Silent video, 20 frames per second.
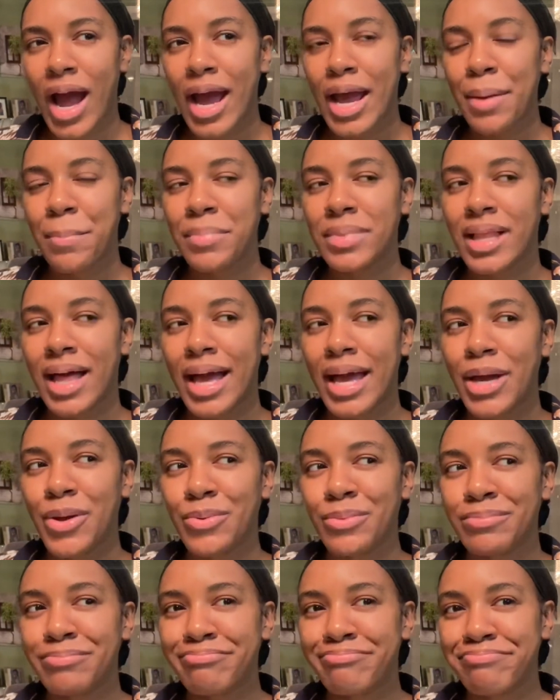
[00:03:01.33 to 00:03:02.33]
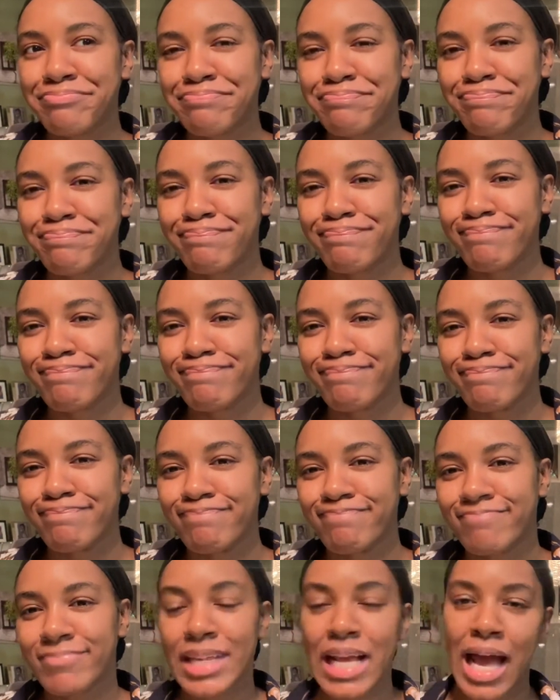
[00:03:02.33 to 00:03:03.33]
I'm like,
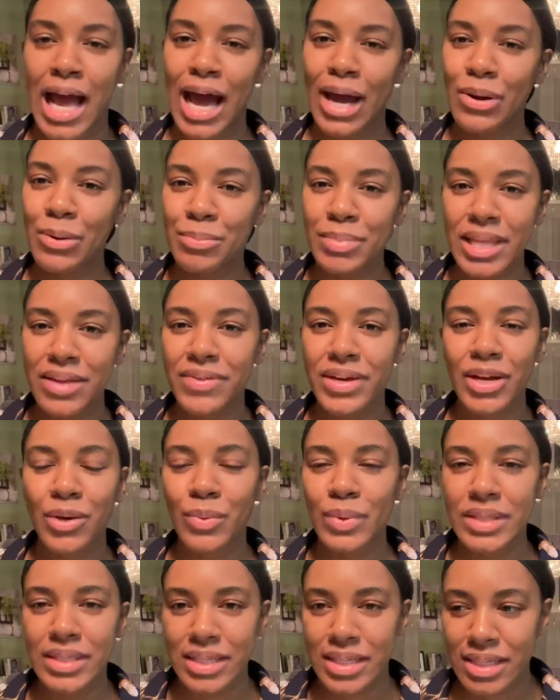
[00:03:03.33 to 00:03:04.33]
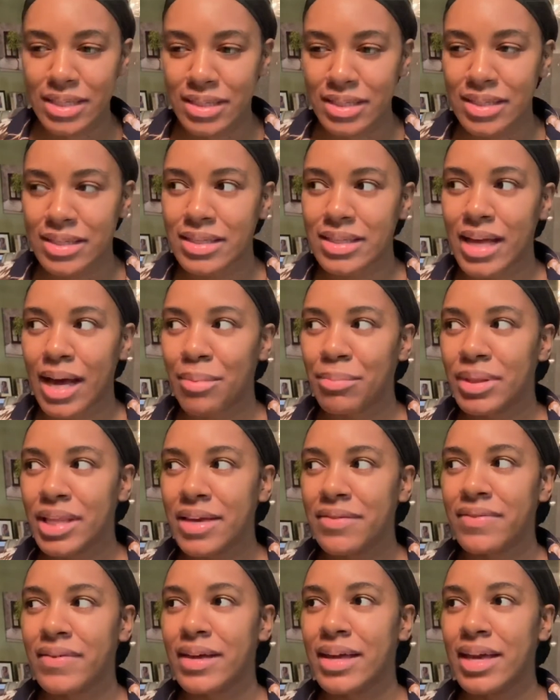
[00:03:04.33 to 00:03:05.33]
I don't believe in coincidences. I
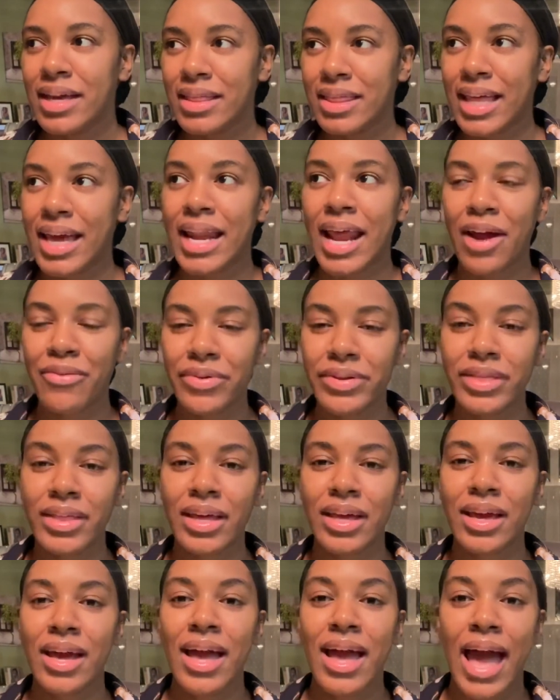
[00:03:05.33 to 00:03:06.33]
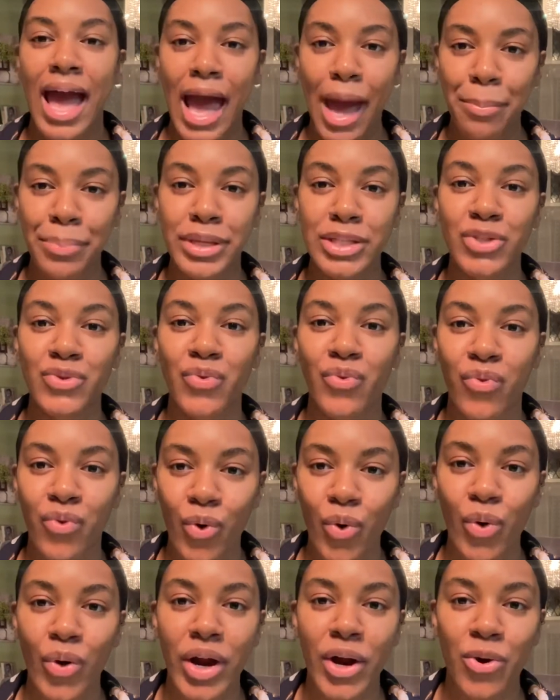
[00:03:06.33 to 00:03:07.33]
believe that everything happens
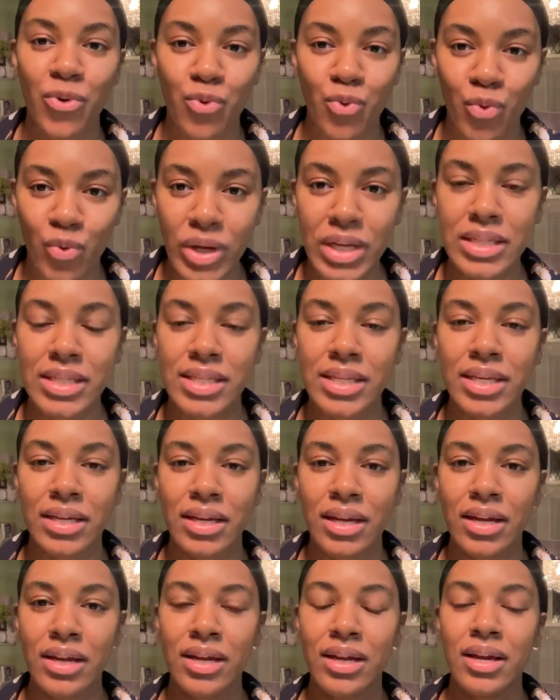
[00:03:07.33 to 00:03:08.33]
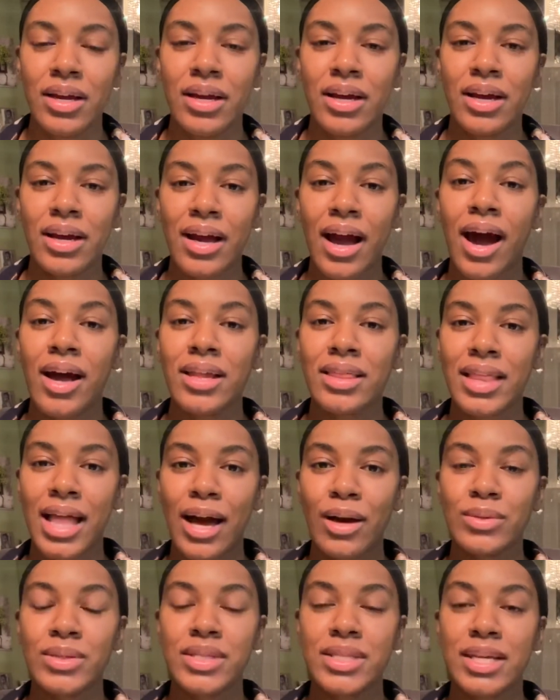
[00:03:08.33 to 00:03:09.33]
for a reason. God
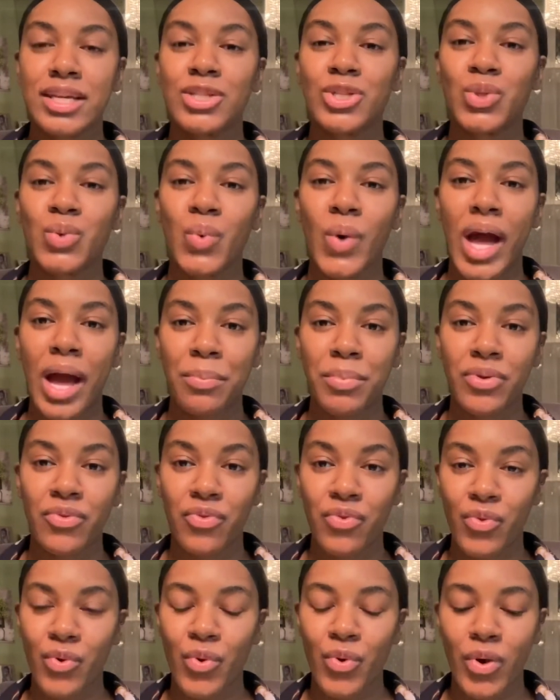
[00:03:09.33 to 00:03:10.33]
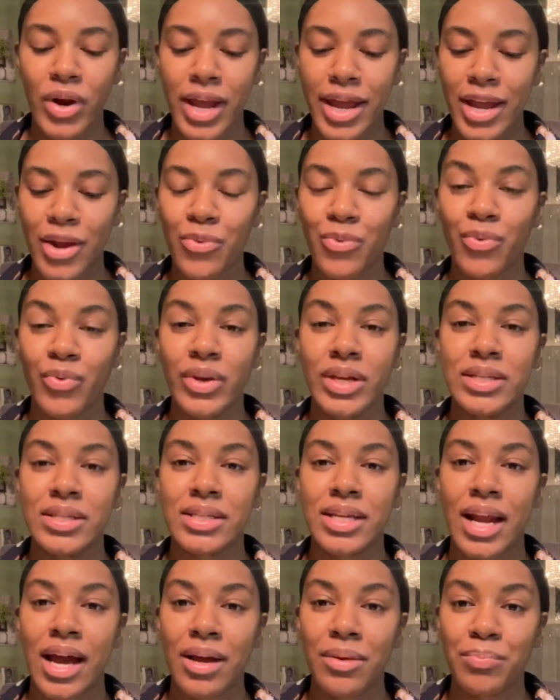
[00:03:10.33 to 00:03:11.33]
allows things to happen for a
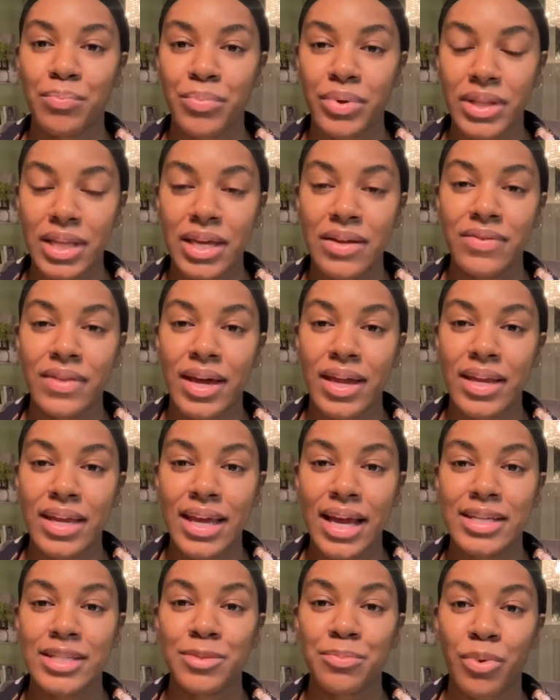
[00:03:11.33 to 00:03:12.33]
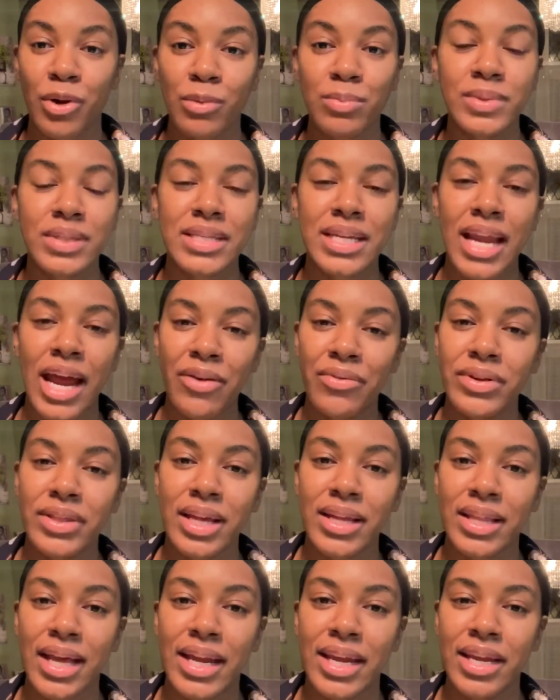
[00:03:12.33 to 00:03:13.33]
reason. I believe that he has a purpose in
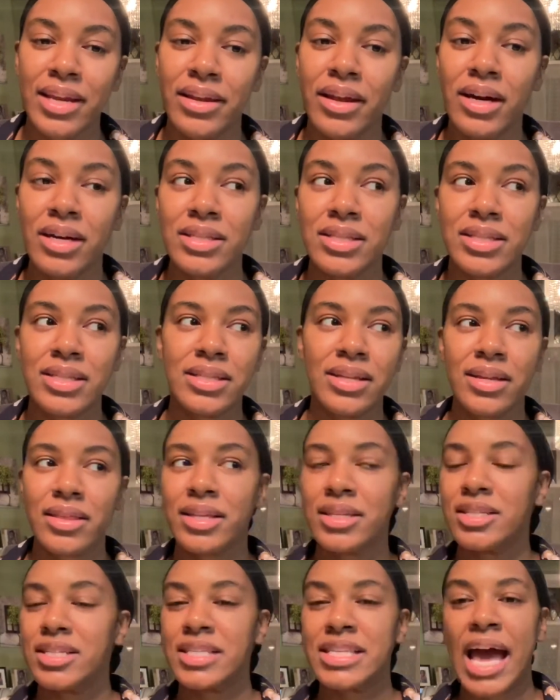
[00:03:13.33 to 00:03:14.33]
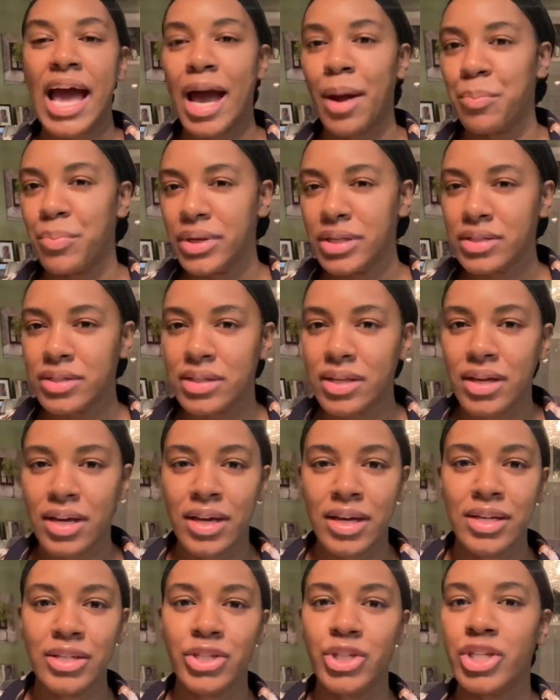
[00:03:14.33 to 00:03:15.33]
everything that he does. Nothing just happens
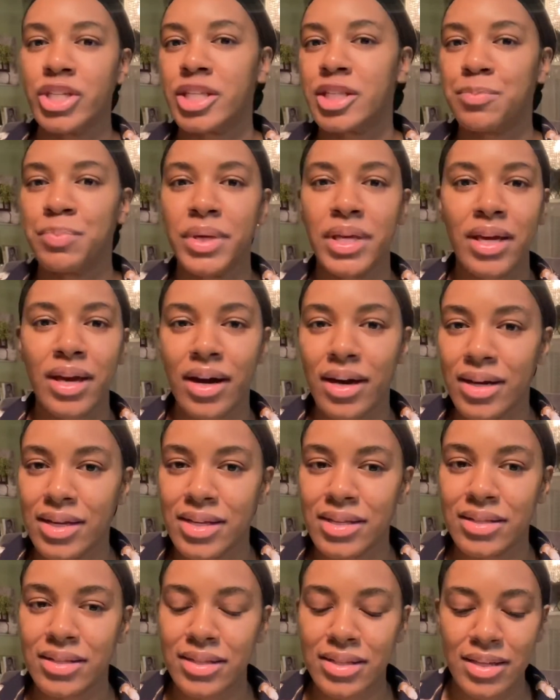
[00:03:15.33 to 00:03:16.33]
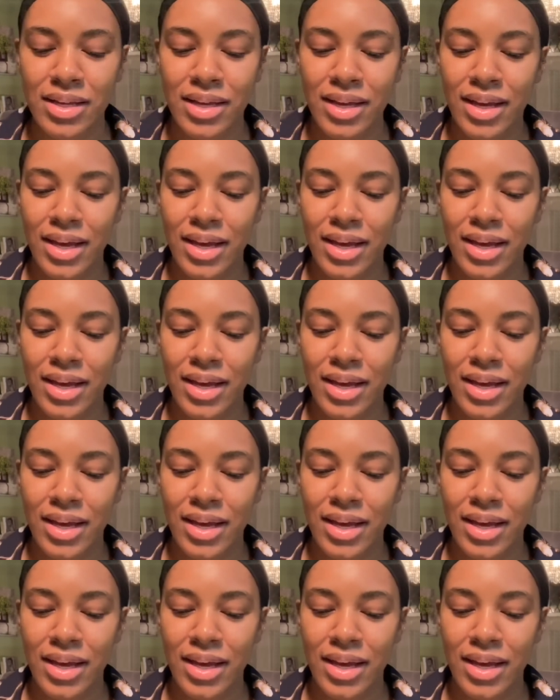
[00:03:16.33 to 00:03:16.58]
just because,